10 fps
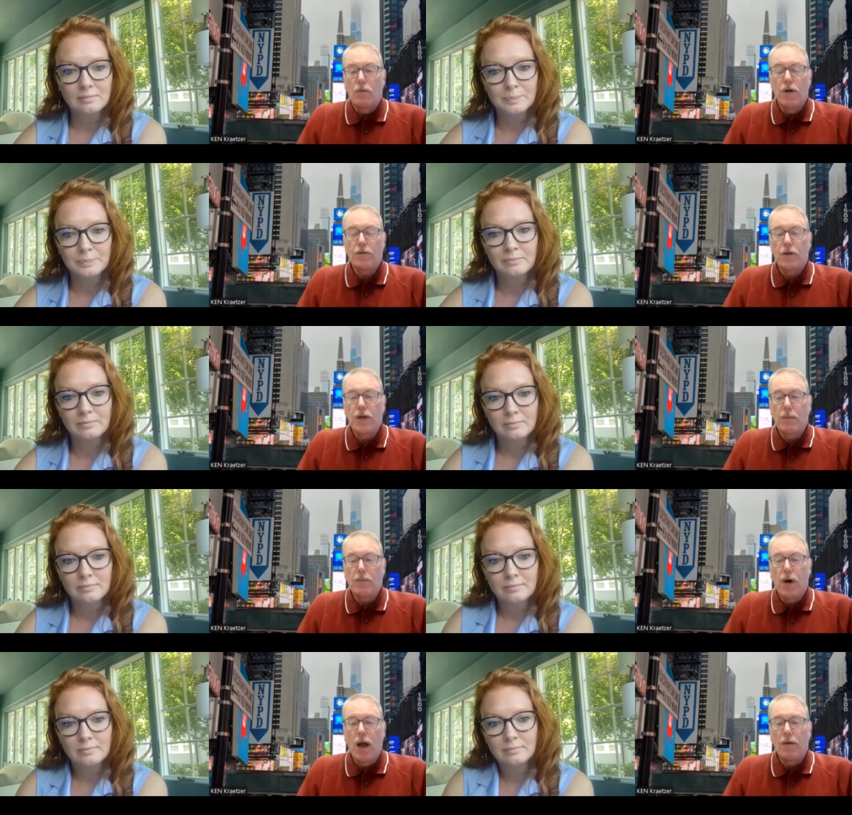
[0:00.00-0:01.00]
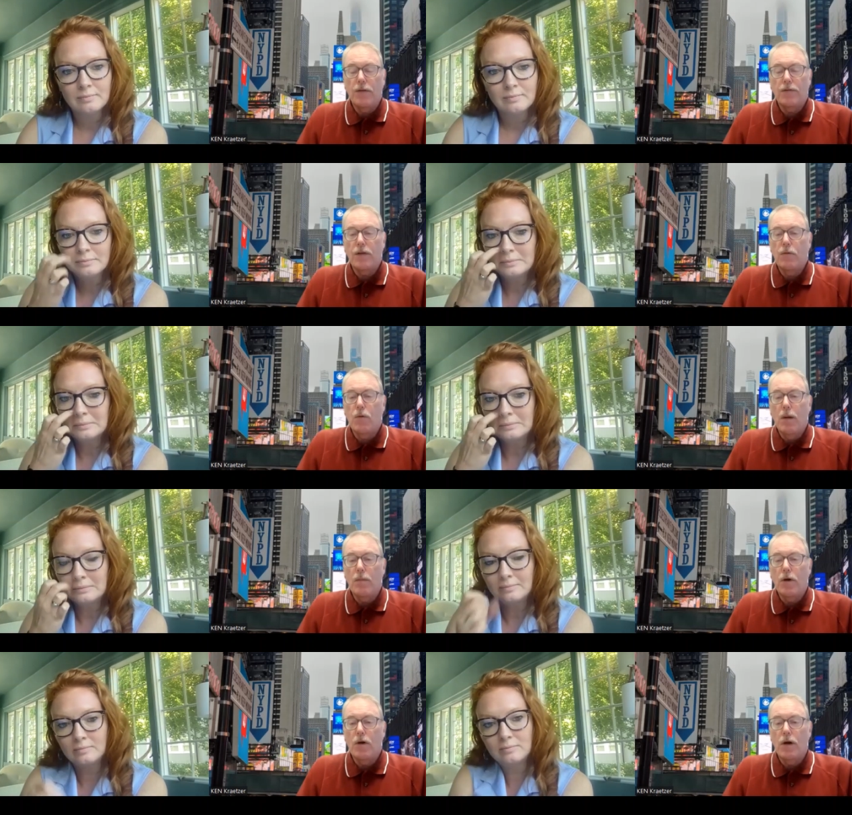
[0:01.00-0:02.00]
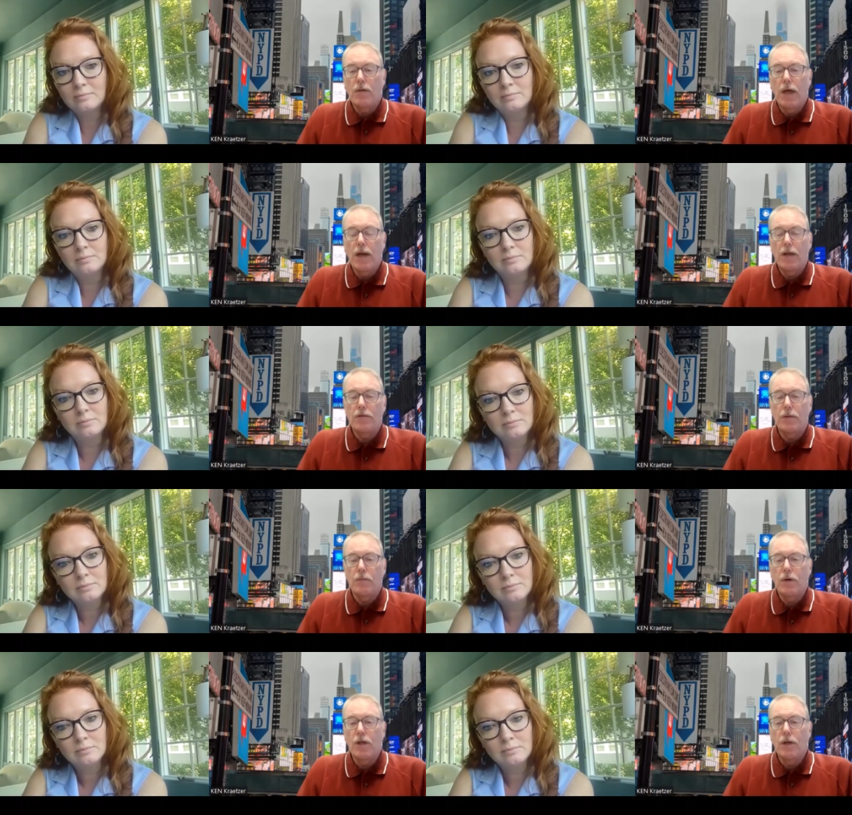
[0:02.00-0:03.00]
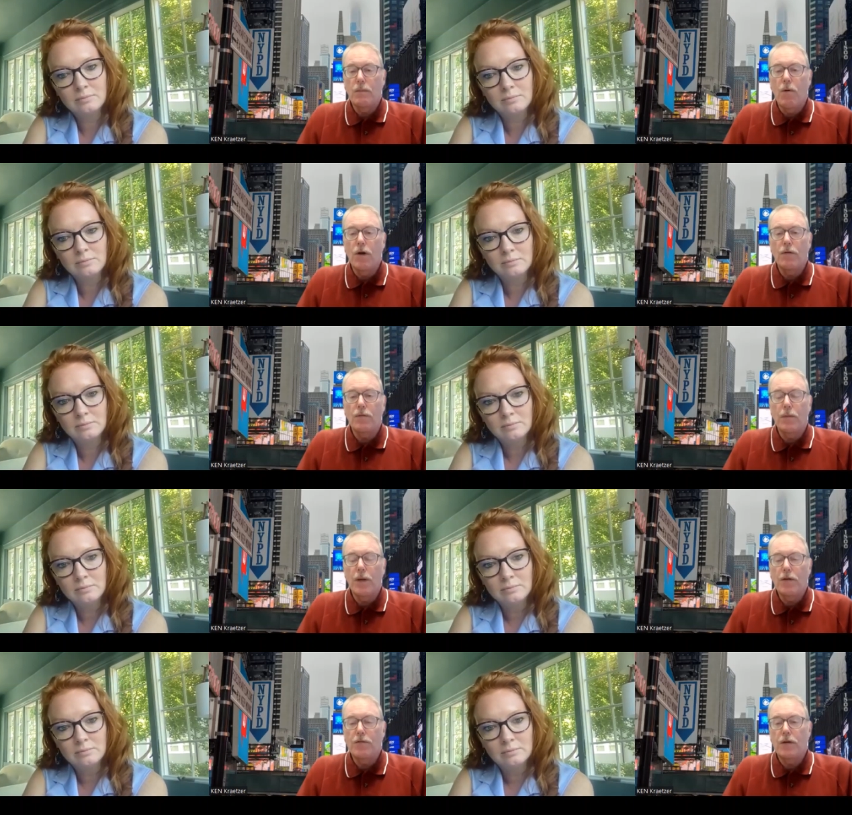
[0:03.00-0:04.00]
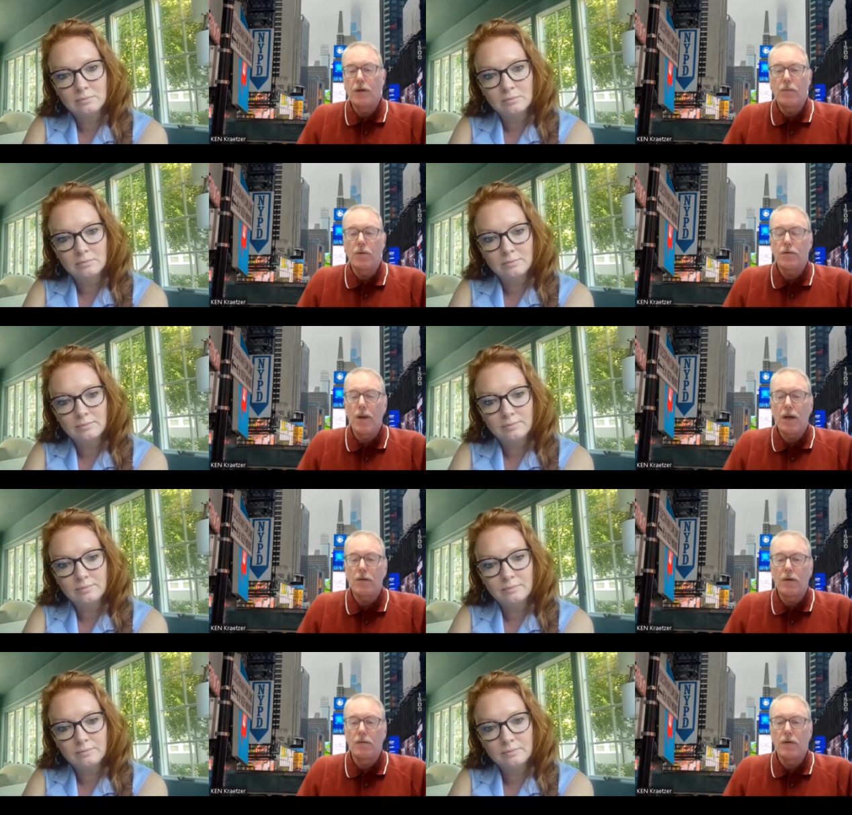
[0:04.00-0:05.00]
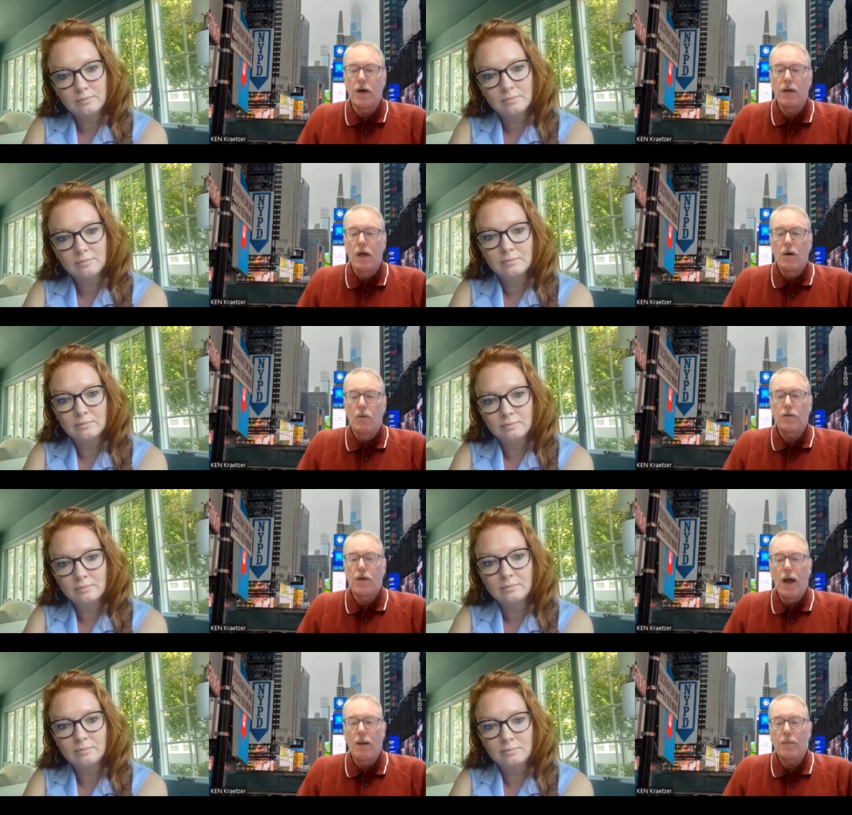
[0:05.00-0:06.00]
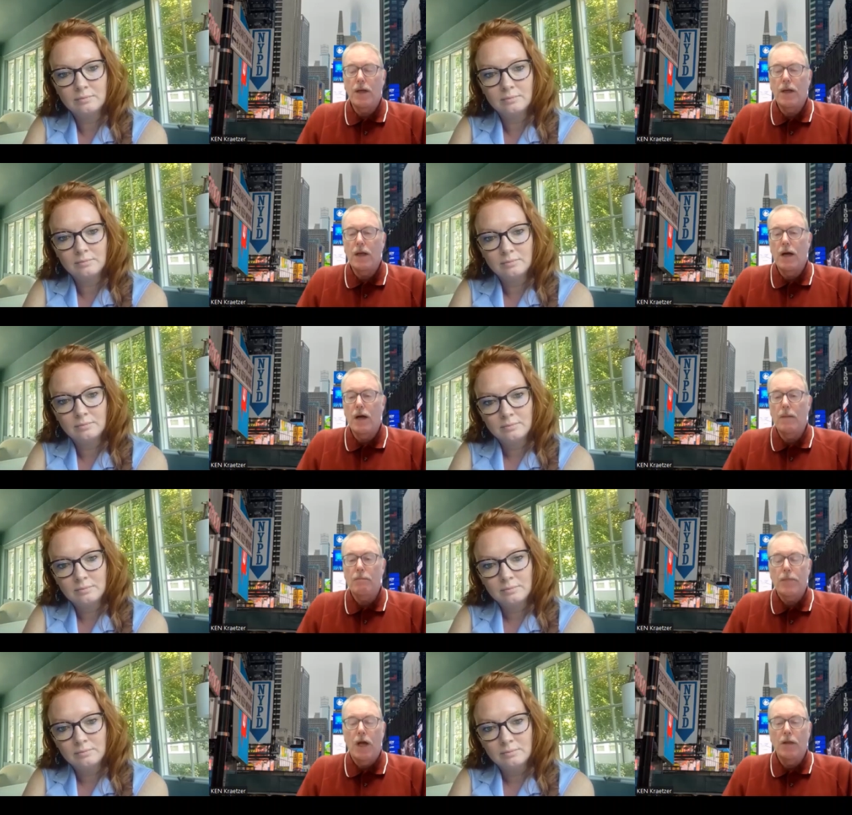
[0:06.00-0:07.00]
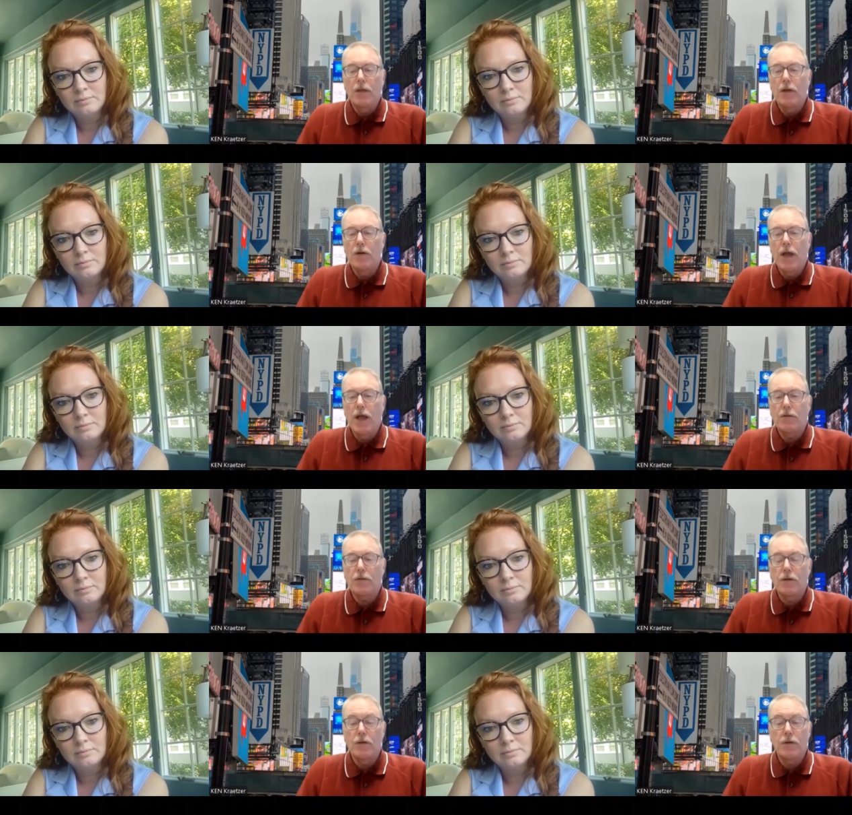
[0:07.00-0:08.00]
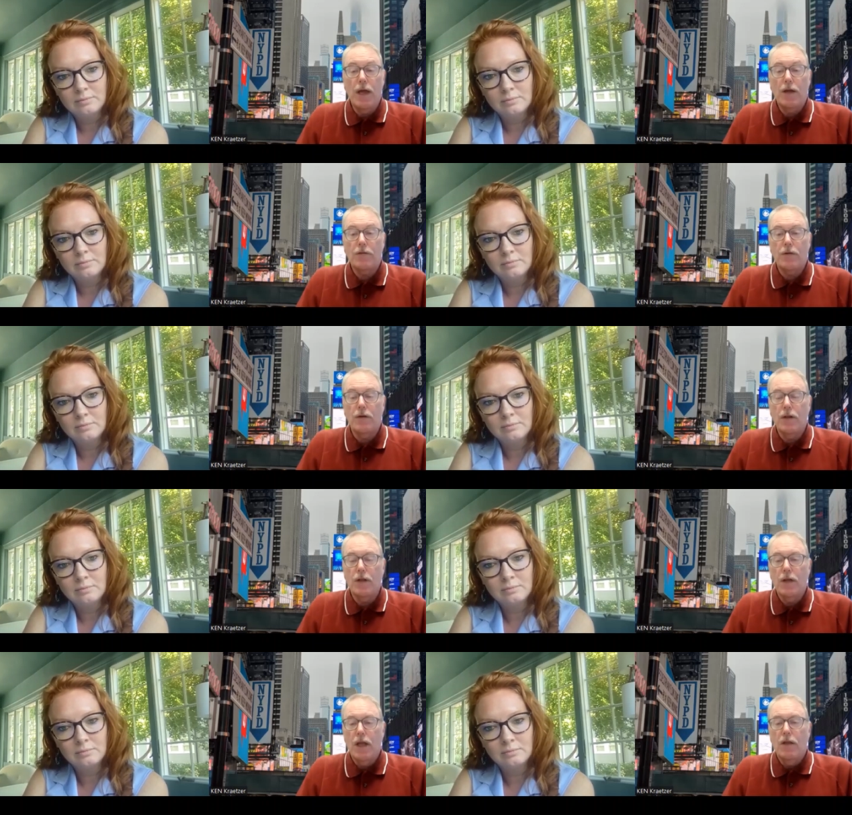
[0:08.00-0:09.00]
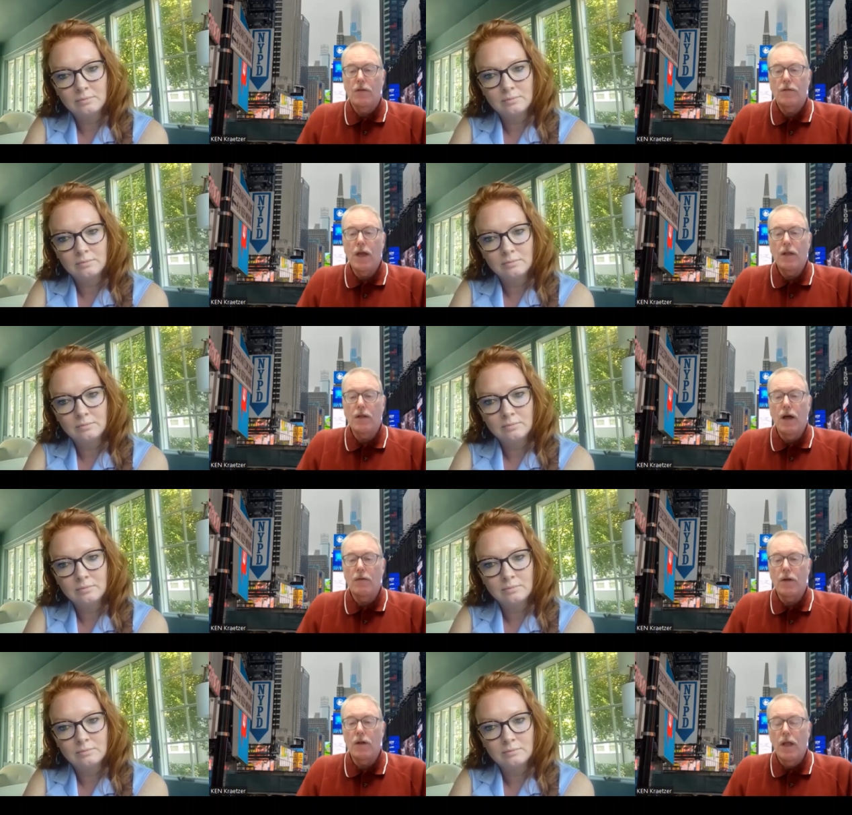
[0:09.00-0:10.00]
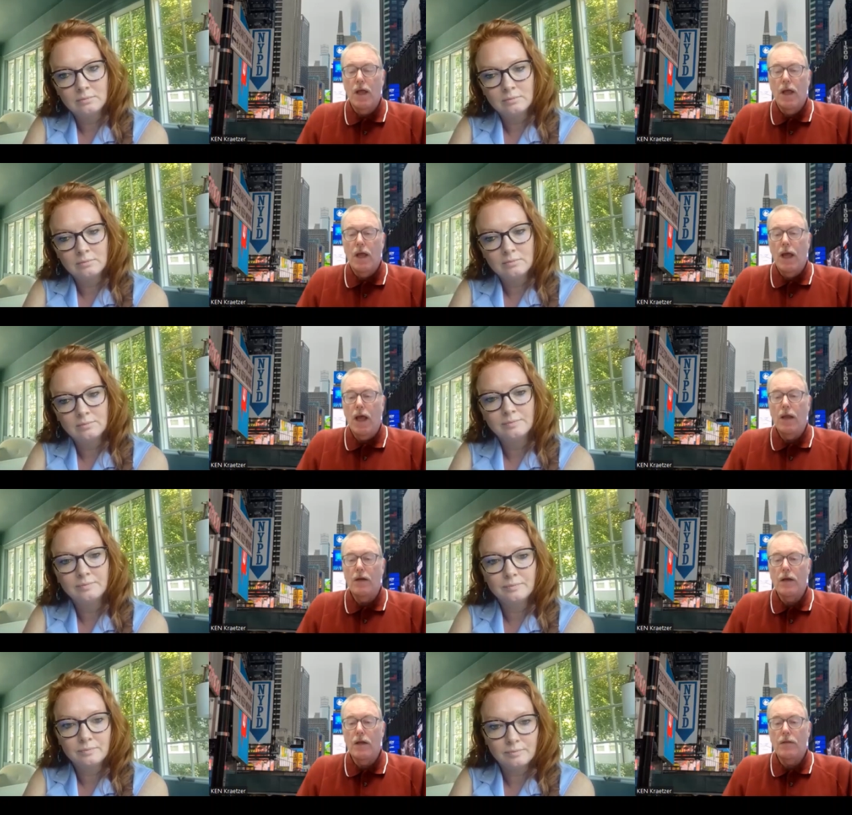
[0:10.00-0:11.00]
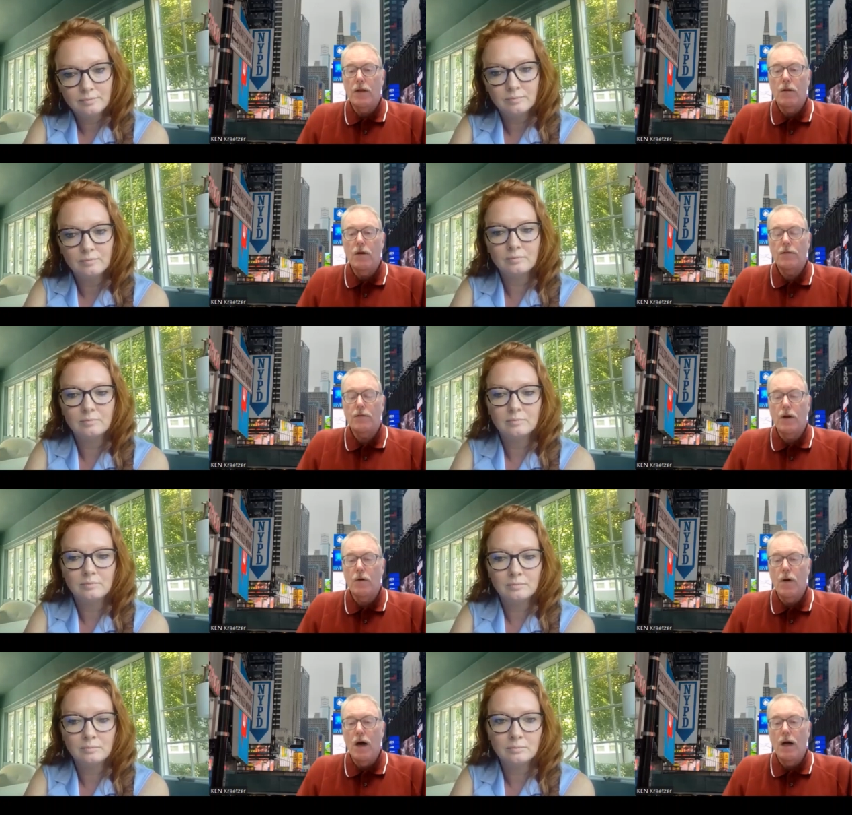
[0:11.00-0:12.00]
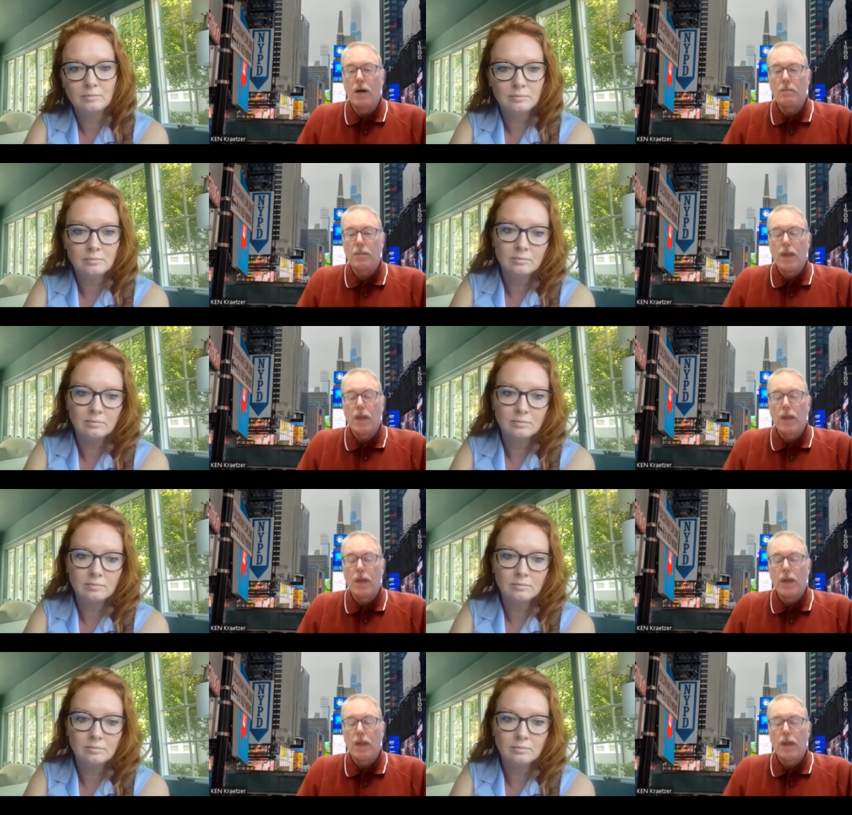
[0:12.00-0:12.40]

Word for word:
Speaker 1: recently, a privacy webinar that had some really important information and perspective on what's happening um, on the international, national, and state level. And uh, then also, uh,